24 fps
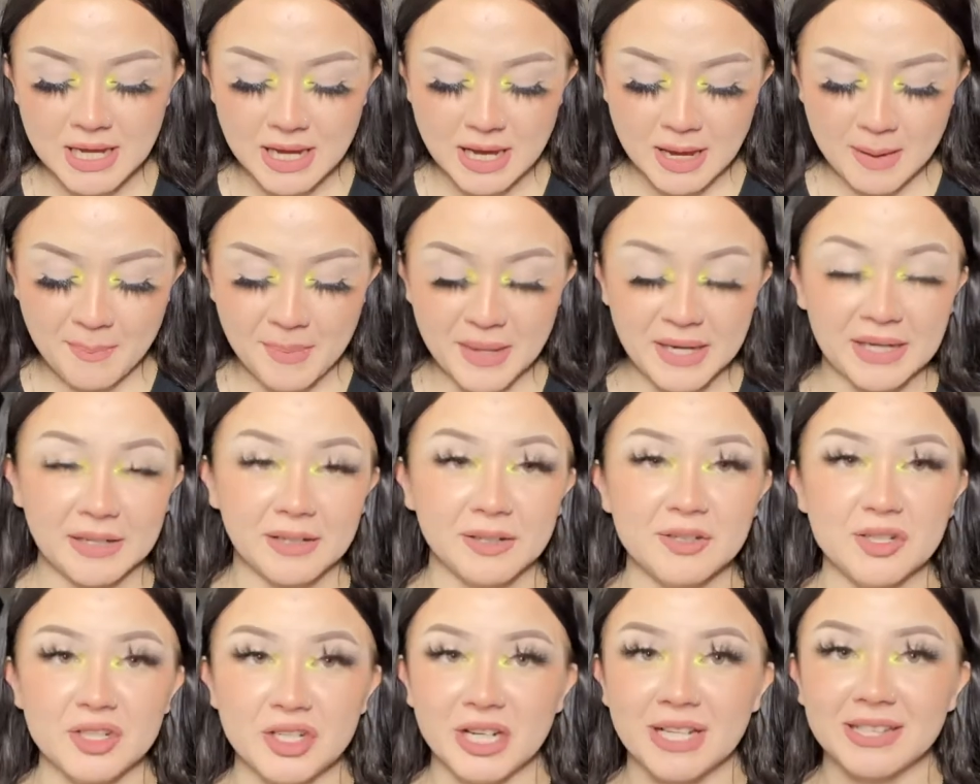a pair
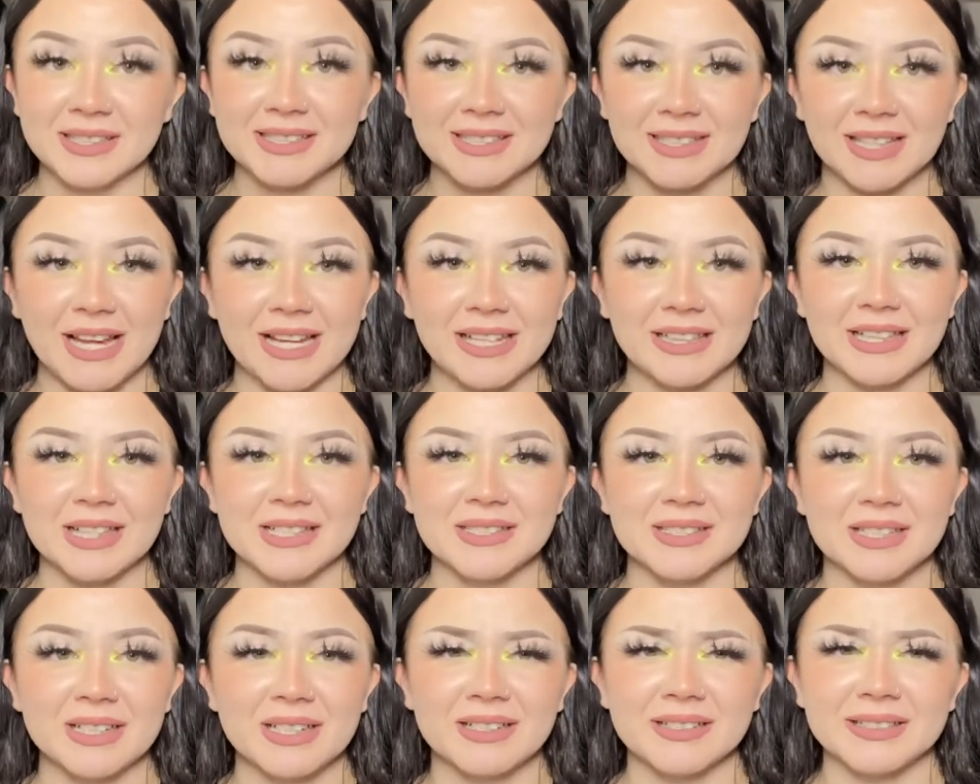just like
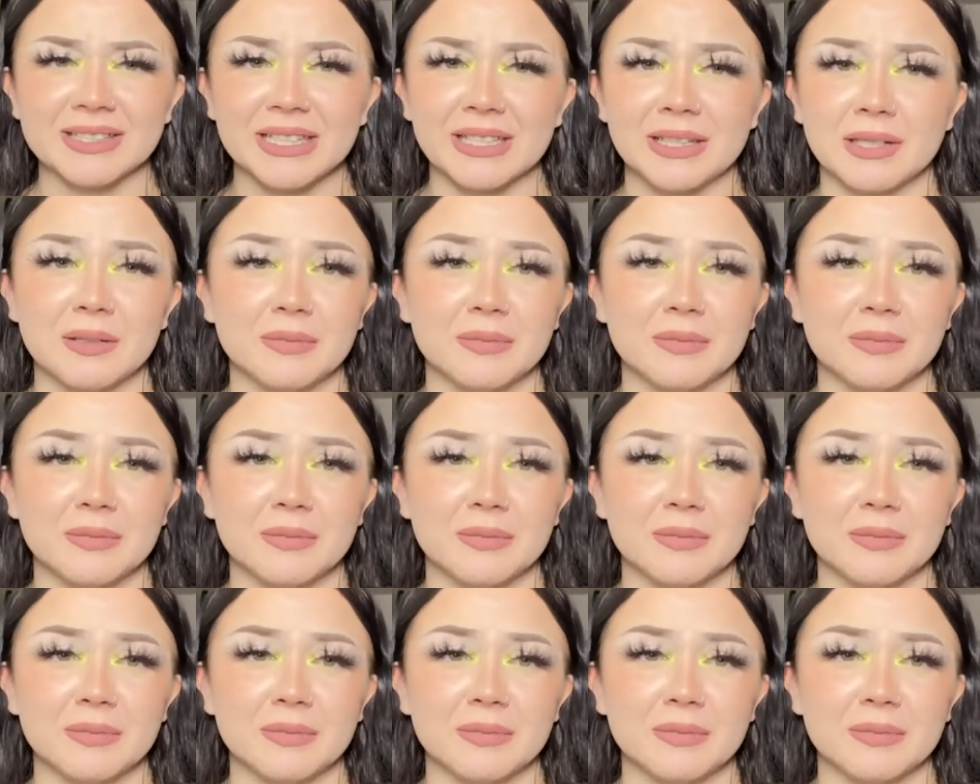this, and I was like,